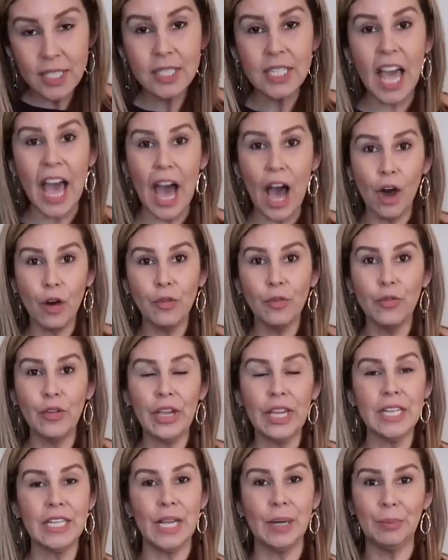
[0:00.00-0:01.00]
is
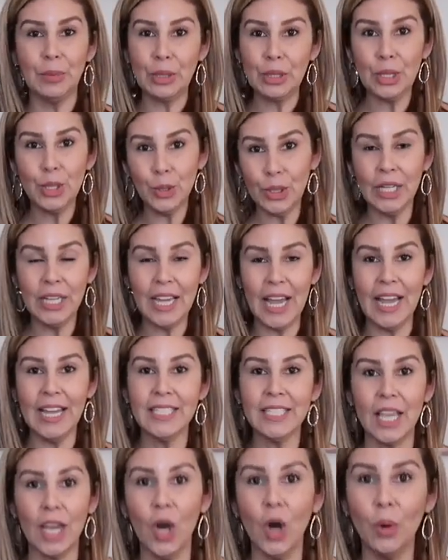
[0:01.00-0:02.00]
outfit number three,
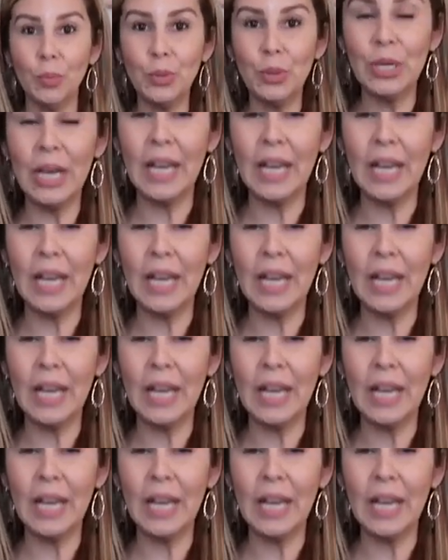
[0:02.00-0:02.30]
guys. I hope you